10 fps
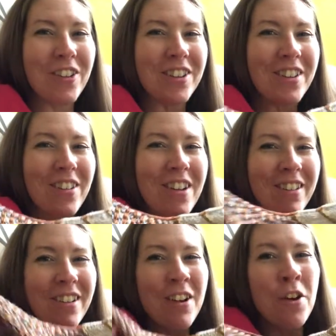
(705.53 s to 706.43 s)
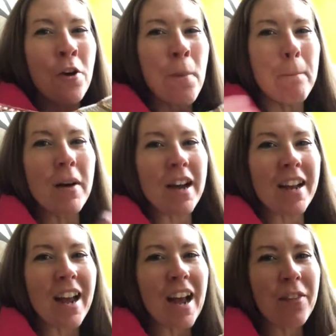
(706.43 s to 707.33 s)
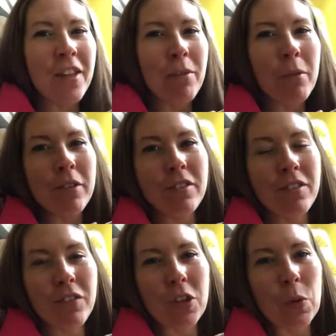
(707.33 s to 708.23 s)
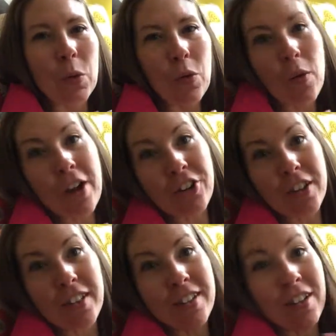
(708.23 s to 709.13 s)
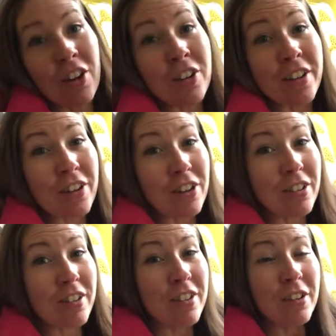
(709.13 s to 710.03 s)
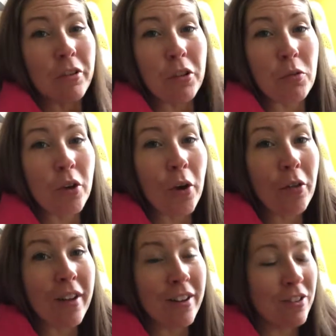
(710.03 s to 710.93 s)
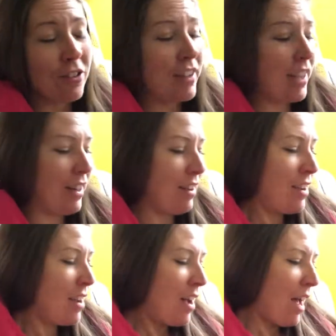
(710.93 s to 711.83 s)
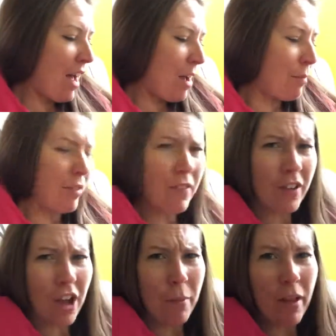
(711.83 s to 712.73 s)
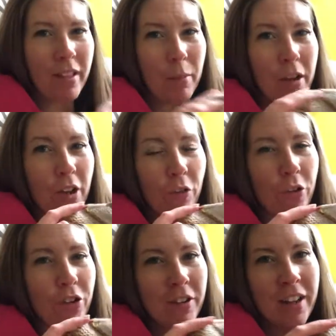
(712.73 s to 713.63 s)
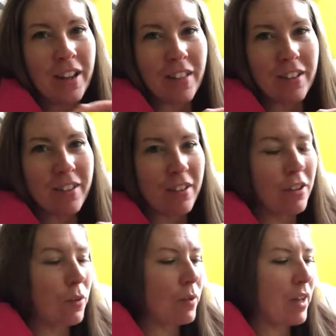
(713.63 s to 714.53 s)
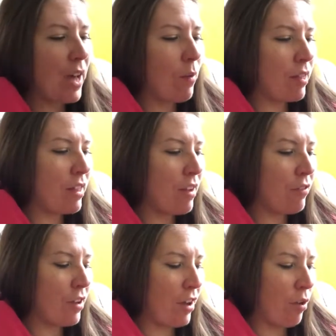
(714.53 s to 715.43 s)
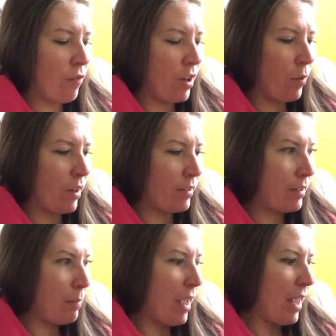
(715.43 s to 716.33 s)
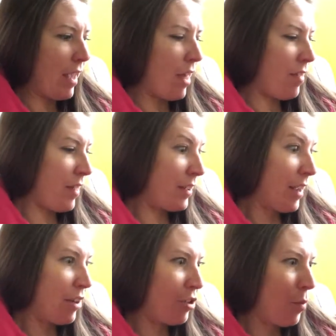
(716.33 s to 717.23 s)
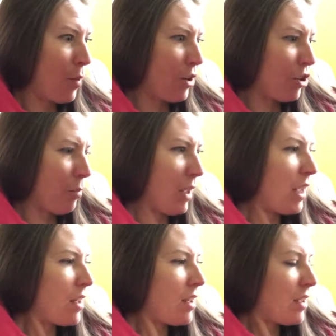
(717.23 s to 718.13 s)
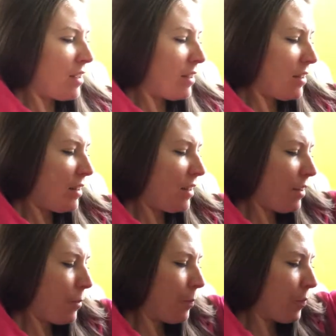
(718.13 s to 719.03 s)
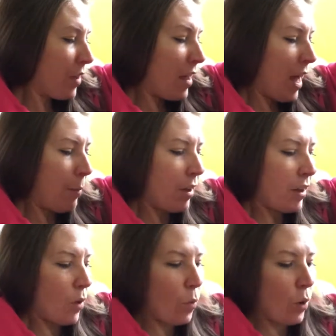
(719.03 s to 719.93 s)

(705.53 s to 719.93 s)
for so long. But I think most of you who are watching this are knitters, so you totally understand. Um, leave a comment and let me know if you're knitting this too. I would love to know if anyone else is making it that's actually watching me. So I'm gonna go